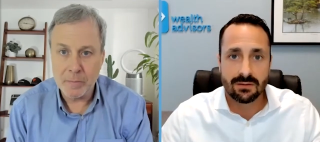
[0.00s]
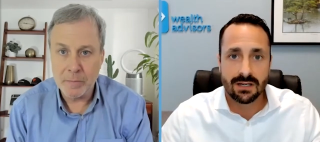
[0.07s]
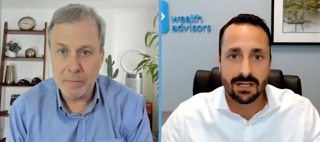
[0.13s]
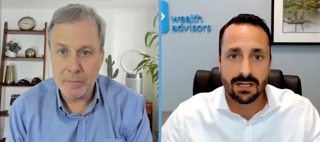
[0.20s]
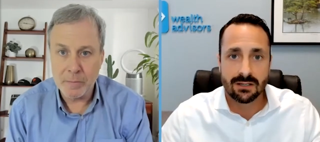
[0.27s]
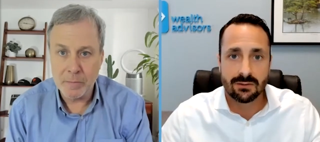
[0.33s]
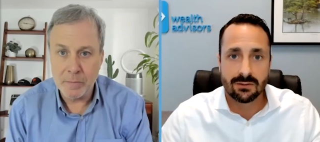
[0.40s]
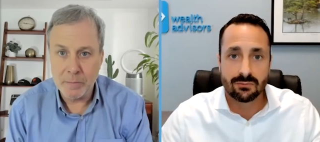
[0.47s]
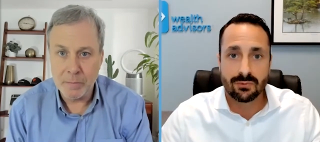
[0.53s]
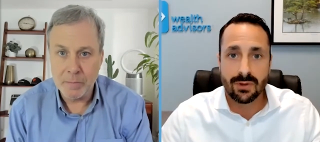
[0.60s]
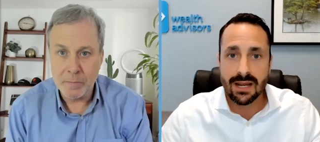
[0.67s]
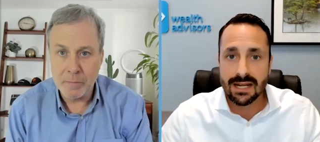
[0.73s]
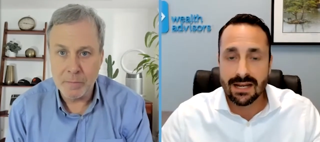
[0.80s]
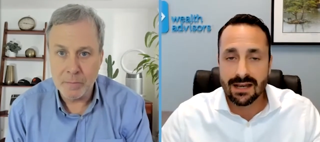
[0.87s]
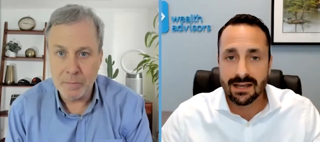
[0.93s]
Speaker 1: uh,
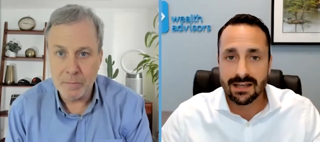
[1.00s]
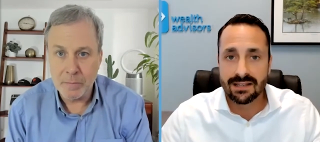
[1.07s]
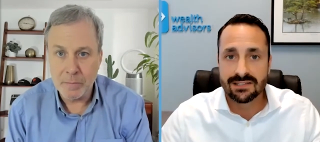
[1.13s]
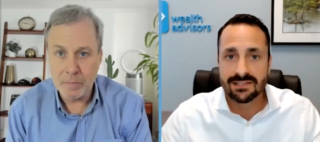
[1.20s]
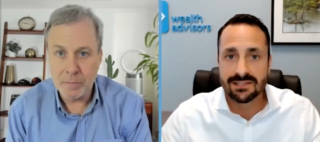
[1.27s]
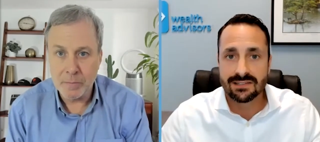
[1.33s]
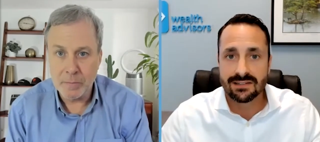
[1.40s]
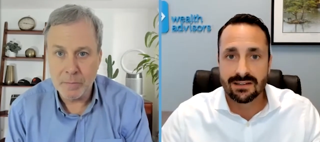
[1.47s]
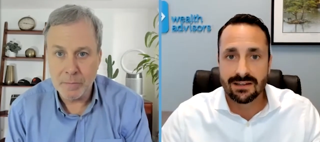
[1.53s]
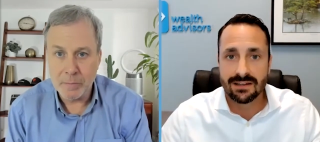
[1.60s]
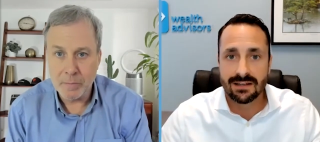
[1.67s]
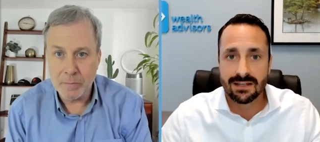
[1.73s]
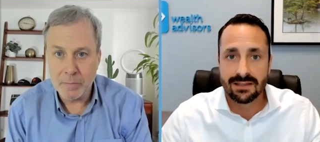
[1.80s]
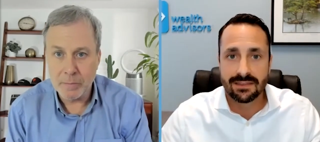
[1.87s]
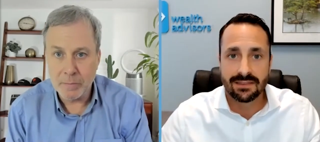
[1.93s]
rate hikes,
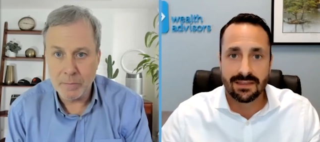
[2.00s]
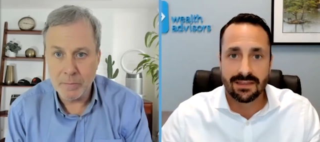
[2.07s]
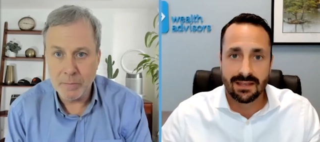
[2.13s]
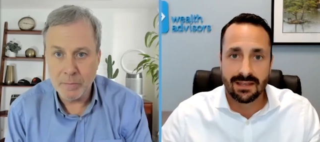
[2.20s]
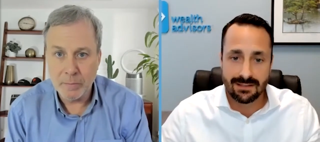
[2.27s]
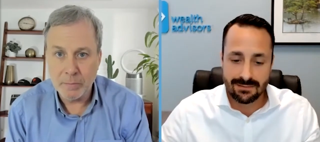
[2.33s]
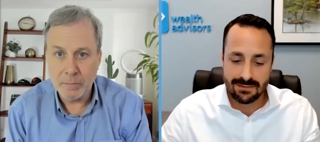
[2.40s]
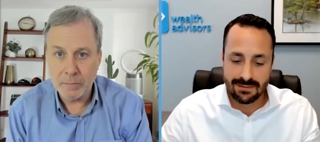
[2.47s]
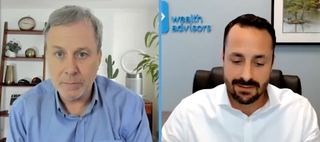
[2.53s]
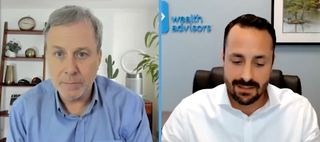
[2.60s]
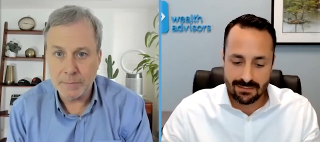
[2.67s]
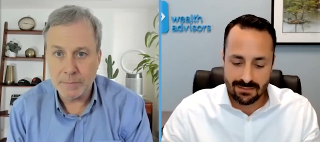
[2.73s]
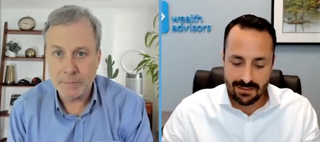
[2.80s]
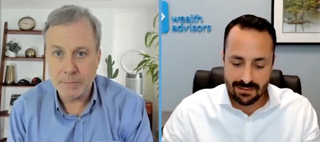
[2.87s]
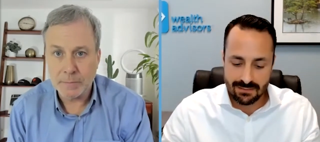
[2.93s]
uh, uh,
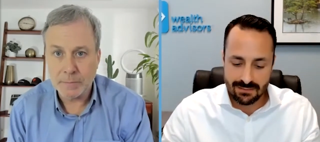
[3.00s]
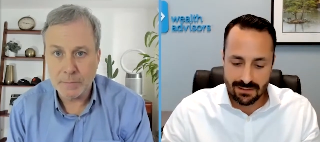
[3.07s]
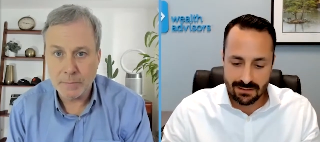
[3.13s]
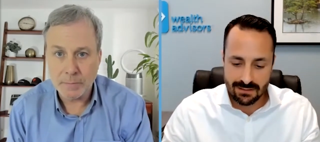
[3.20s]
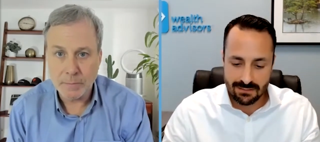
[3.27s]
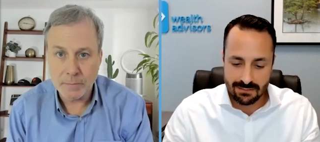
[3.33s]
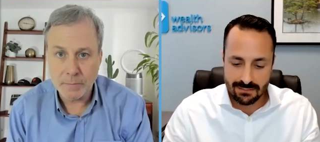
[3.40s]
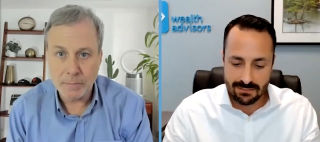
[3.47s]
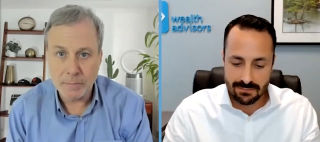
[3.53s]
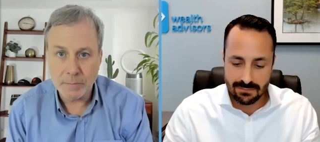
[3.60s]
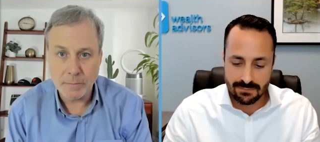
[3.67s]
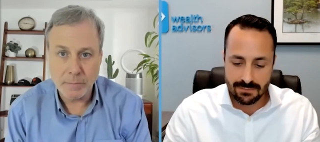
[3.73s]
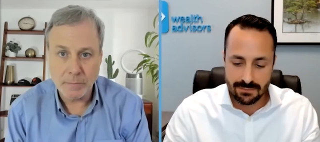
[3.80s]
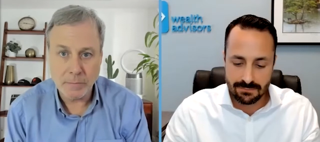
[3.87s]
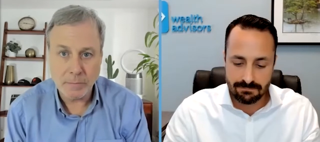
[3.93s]
and and and
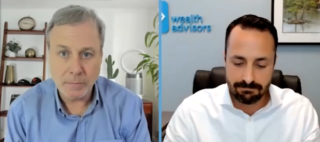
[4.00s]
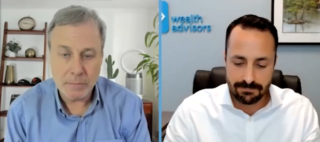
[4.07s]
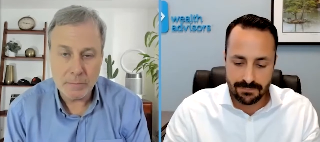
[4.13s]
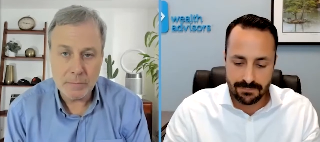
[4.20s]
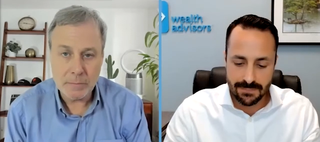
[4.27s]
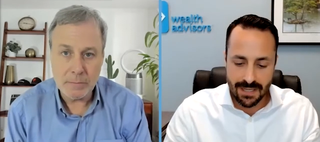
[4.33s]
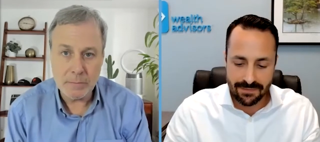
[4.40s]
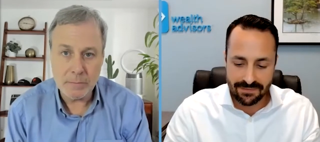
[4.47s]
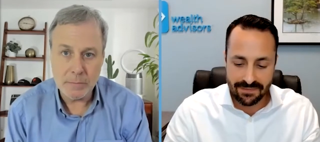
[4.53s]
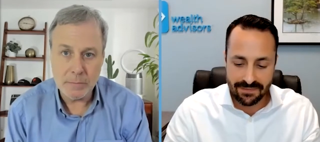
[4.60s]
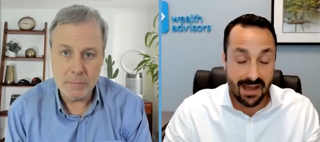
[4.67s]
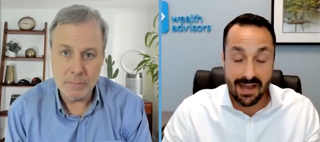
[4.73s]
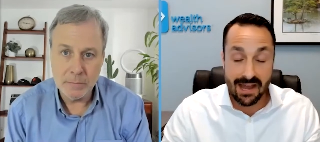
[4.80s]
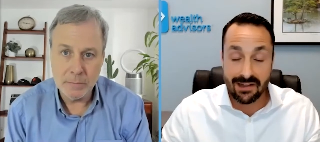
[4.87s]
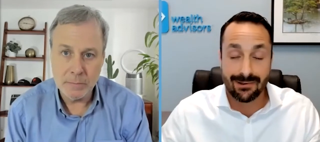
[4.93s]
the, I think the
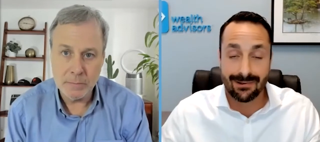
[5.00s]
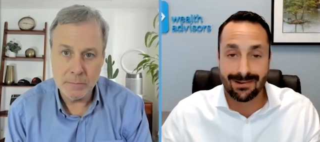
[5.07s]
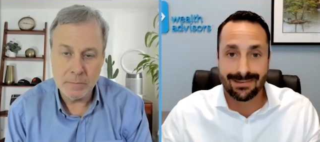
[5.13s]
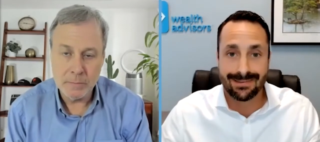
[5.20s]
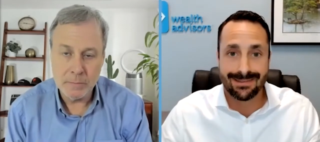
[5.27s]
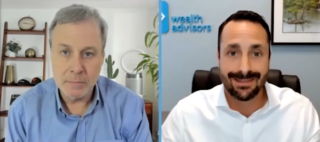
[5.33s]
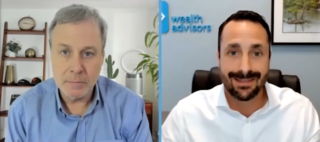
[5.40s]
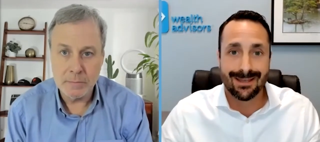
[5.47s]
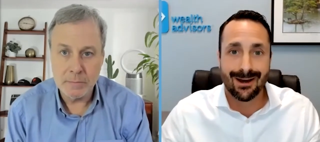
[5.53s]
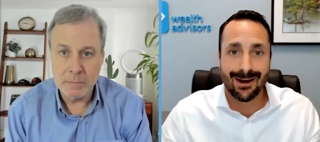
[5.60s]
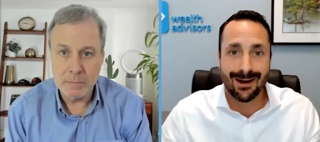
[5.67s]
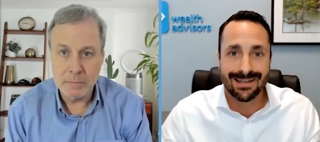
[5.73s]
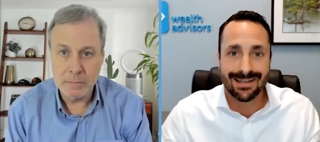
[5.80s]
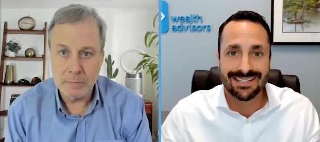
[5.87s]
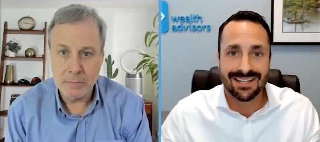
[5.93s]
higher uh, the, the
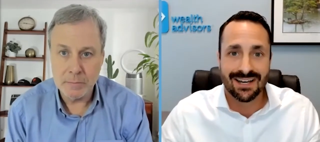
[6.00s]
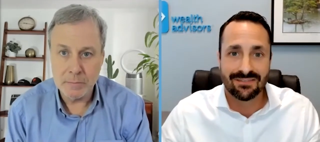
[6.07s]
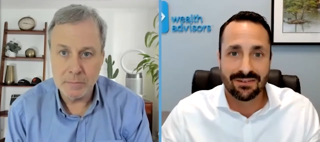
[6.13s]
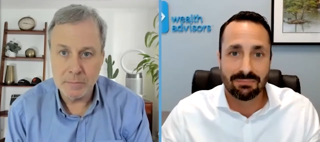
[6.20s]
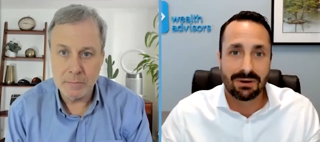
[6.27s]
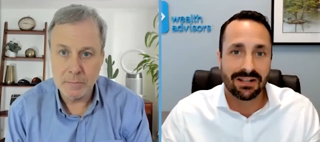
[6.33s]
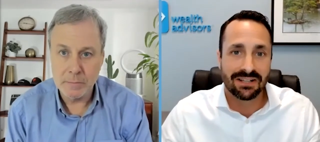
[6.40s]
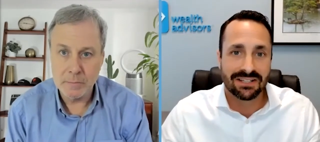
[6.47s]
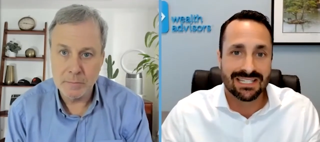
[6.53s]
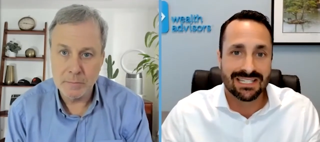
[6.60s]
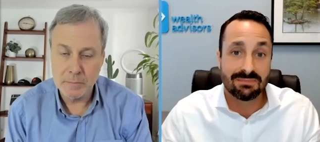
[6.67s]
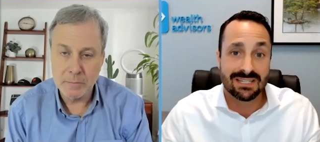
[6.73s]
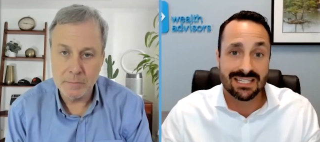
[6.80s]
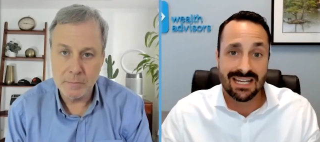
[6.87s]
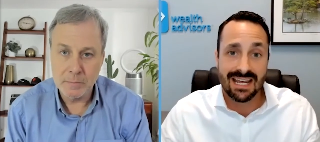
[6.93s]
odds of a policy
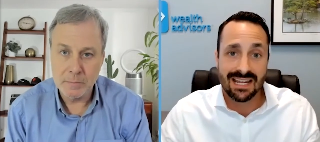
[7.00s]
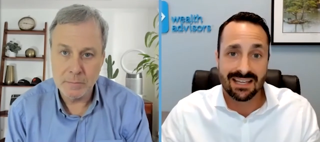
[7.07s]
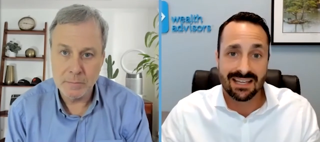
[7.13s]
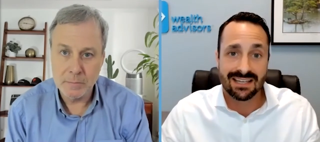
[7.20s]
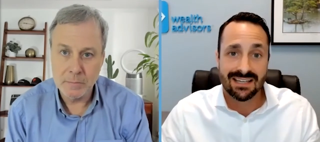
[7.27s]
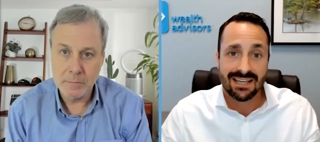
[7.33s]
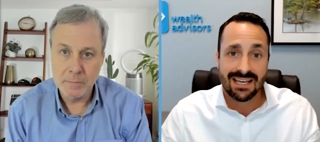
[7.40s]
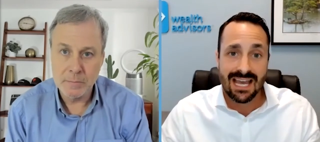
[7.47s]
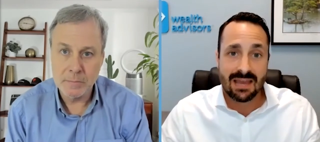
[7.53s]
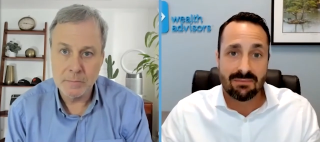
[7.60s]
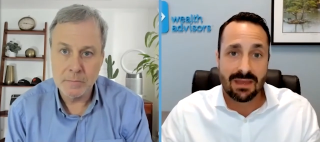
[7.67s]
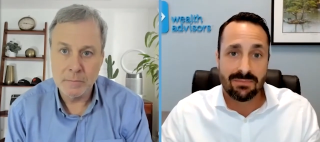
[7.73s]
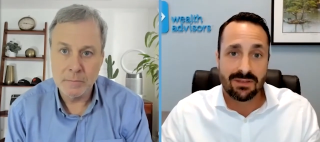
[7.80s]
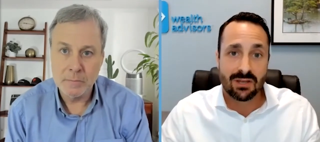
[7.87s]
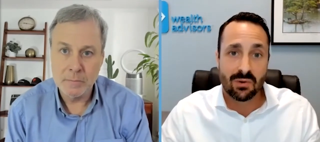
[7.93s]
mistake and
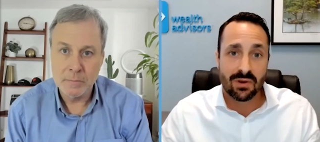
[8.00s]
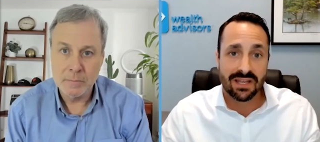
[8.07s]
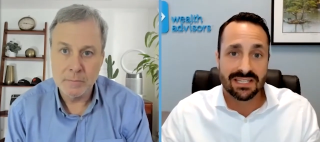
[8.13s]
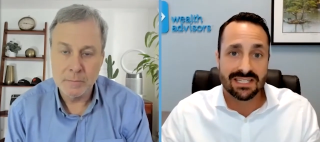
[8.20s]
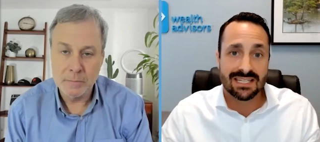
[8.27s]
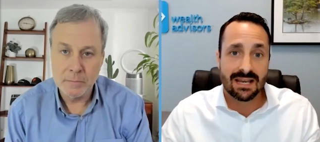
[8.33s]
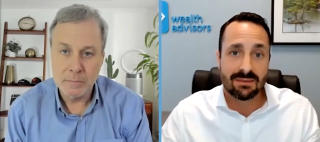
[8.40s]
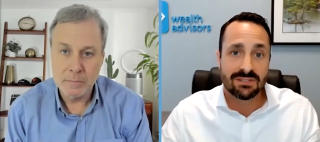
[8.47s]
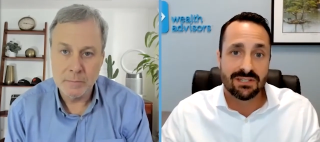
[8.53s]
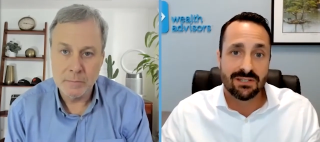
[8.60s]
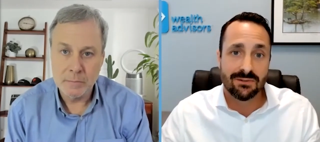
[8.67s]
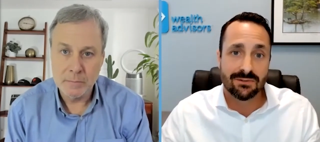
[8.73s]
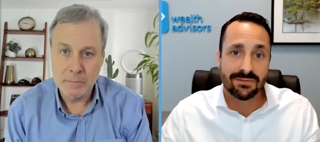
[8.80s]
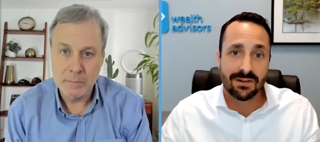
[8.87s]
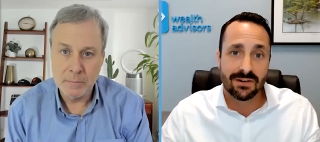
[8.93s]
maybe going a step
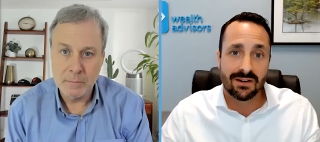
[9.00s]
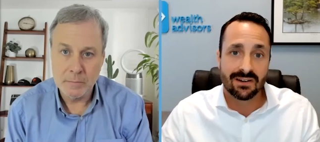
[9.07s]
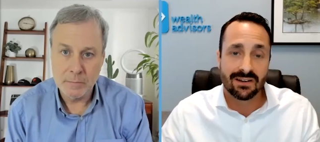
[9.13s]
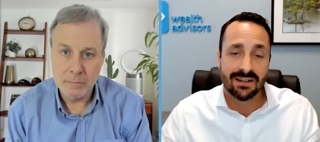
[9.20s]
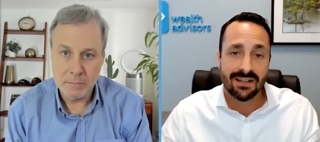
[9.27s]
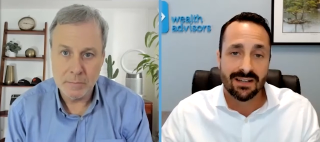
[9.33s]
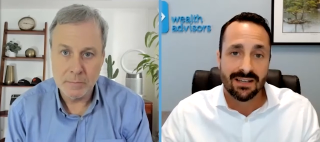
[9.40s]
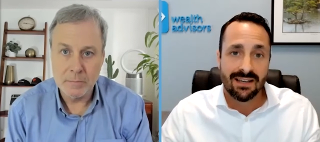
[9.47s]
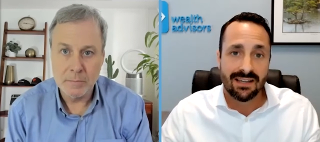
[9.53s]
too far.